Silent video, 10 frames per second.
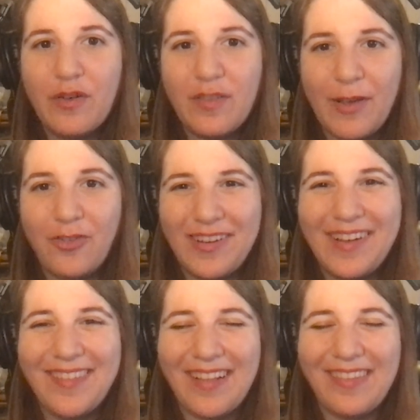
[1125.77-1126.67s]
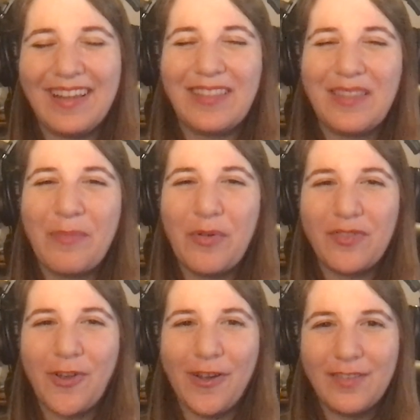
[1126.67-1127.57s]
especially because that's like the
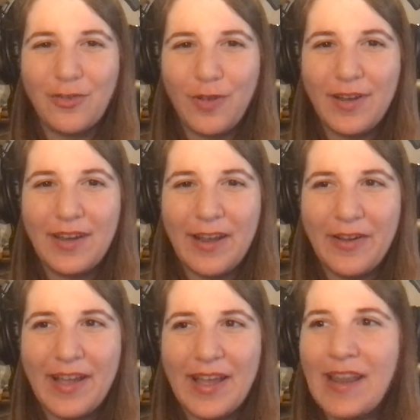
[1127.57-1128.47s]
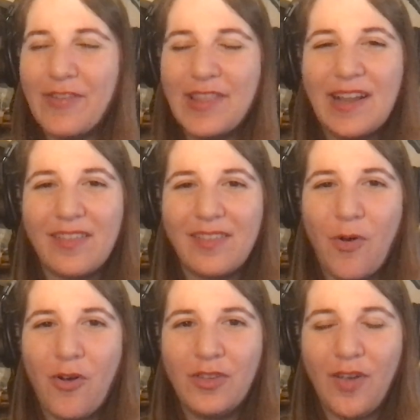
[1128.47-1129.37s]
most concentrated area and everything is
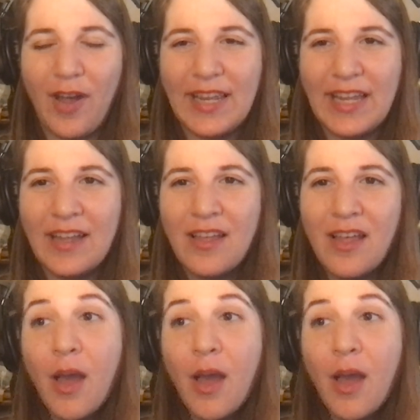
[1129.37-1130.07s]
small and tiny.